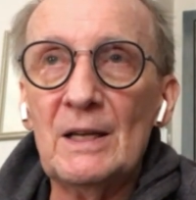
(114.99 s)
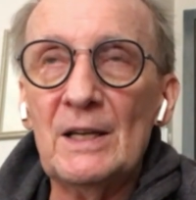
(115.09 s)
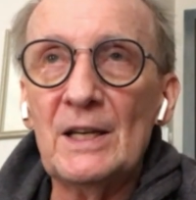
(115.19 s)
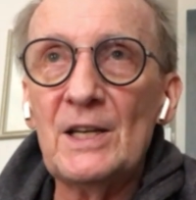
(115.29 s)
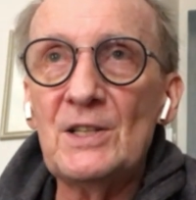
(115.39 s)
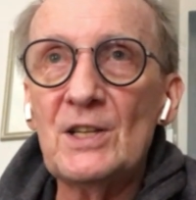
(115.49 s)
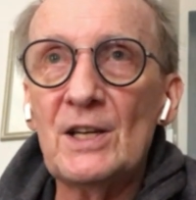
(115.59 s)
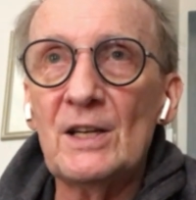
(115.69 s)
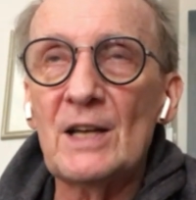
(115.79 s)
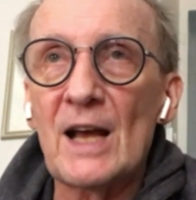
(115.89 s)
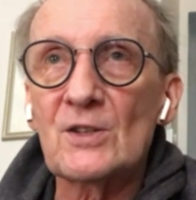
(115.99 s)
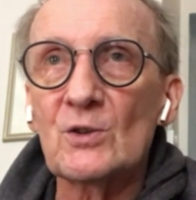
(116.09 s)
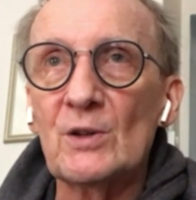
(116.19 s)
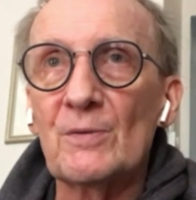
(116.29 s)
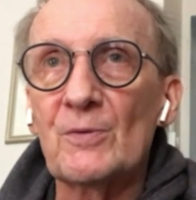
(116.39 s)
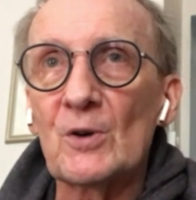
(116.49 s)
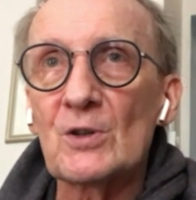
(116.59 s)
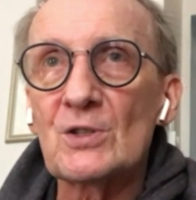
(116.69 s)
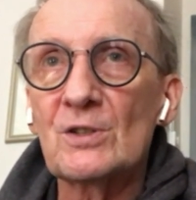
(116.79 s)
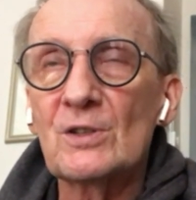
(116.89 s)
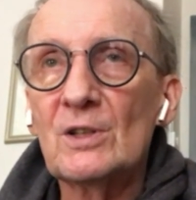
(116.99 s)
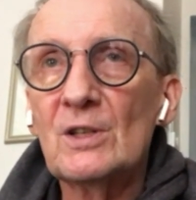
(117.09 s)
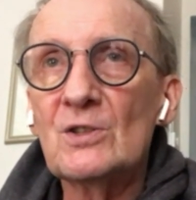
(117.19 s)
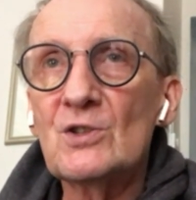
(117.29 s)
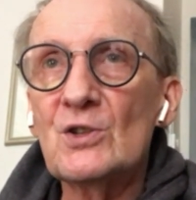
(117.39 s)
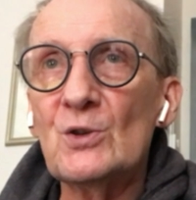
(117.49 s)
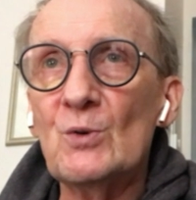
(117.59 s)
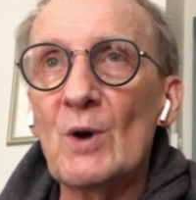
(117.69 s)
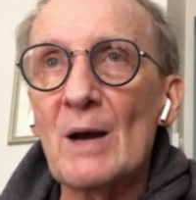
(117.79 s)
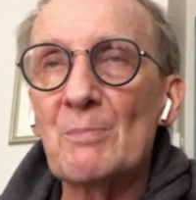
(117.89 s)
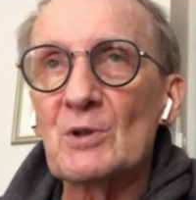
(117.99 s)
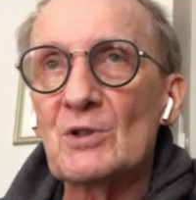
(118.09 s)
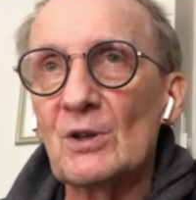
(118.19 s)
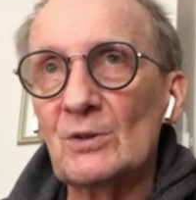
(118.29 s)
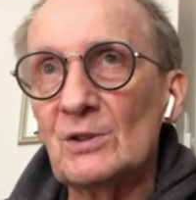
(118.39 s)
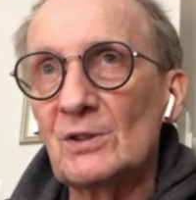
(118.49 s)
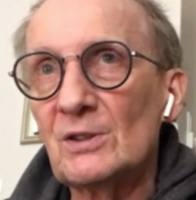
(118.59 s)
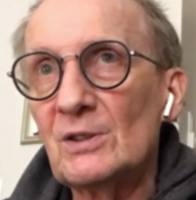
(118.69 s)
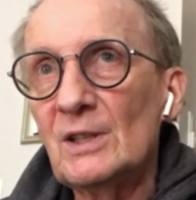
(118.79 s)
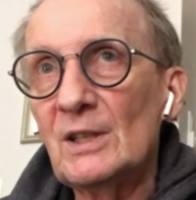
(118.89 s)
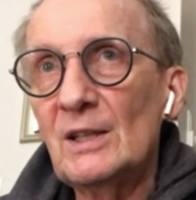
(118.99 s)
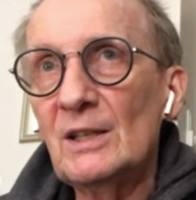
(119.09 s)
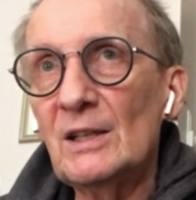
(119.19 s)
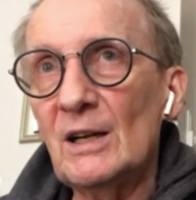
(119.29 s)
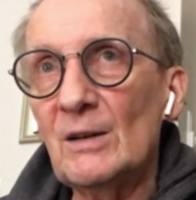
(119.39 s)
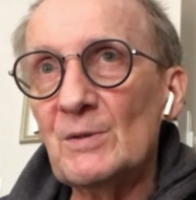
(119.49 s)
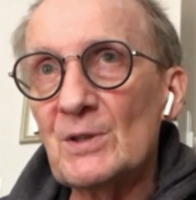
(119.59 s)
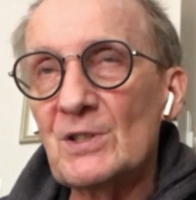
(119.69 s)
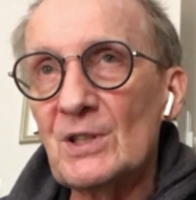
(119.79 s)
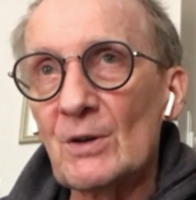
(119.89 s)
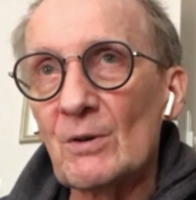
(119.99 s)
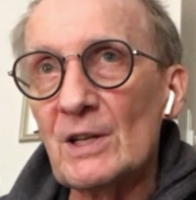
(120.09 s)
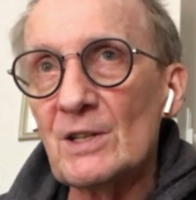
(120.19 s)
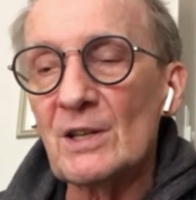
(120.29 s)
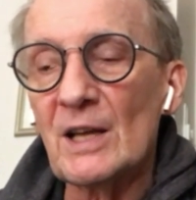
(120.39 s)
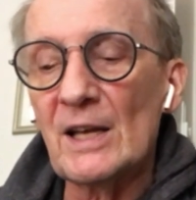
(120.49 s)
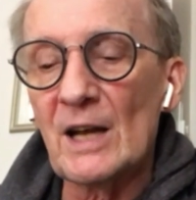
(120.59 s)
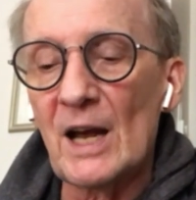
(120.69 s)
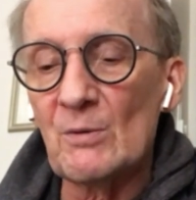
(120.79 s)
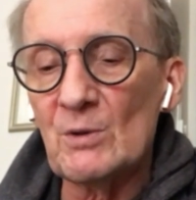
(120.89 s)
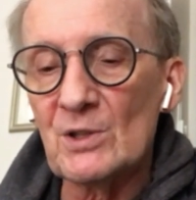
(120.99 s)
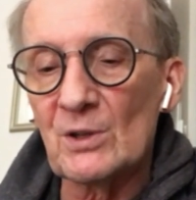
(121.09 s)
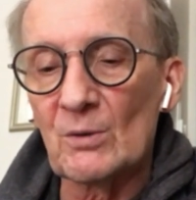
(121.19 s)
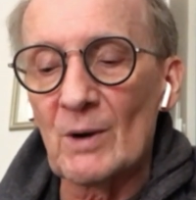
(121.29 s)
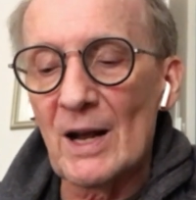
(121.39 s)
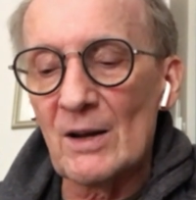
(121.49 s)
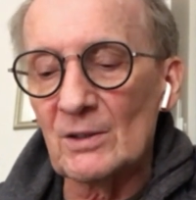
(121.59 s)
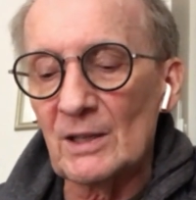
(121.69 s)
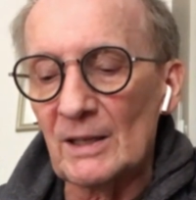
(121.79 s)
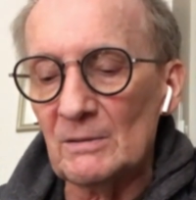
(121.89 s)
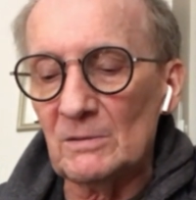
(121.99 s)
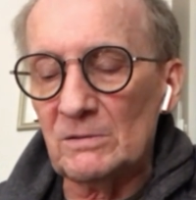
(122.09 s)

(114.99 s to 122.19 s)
he did actually the first 2 episodes of the series, and I was around. I